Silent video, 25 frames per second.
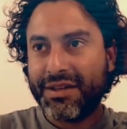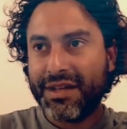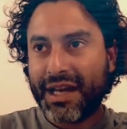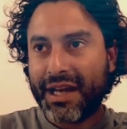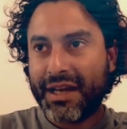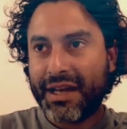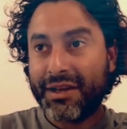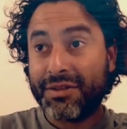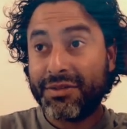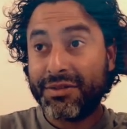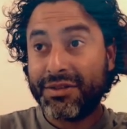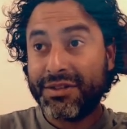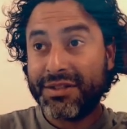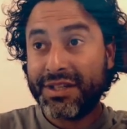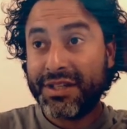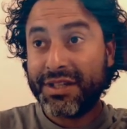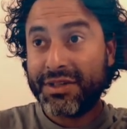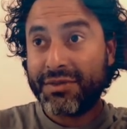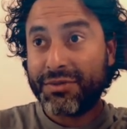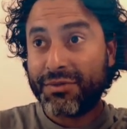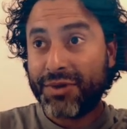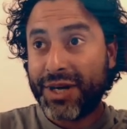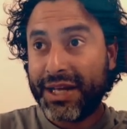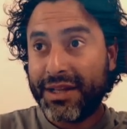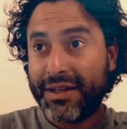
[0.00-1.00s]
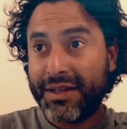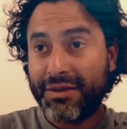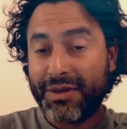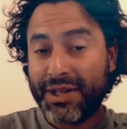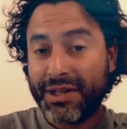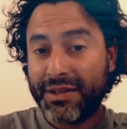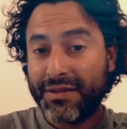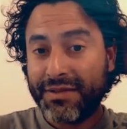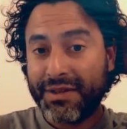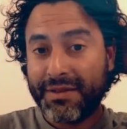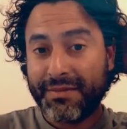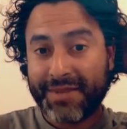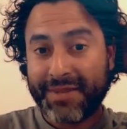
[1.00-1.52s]
I consider Wyden
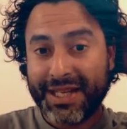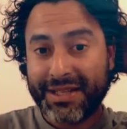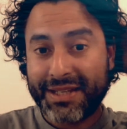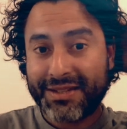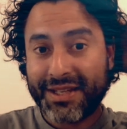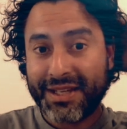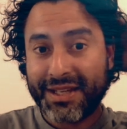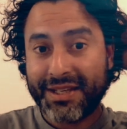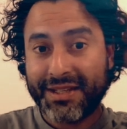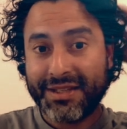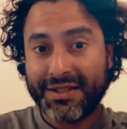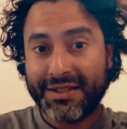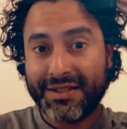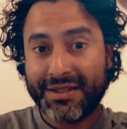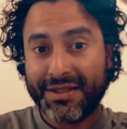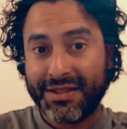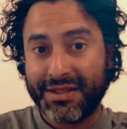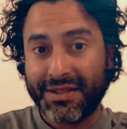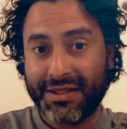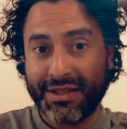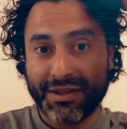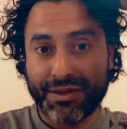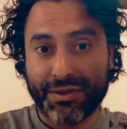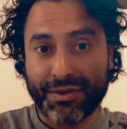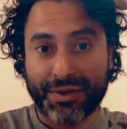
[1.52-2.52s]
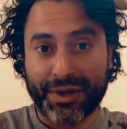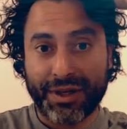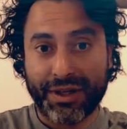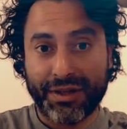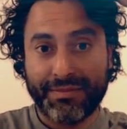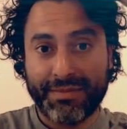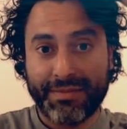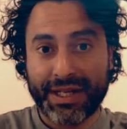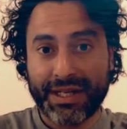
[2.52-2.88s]
one of the best agencies in the world.